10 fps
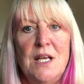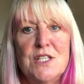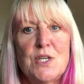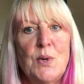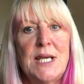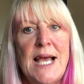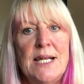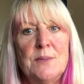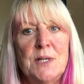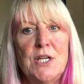So
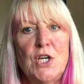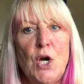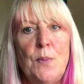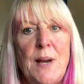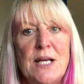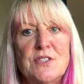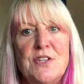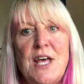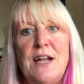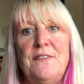again, I'm going to go back
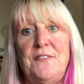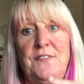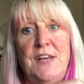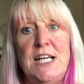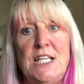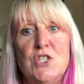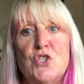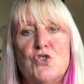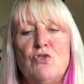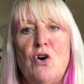to that feeling
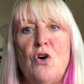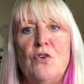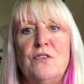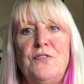strong,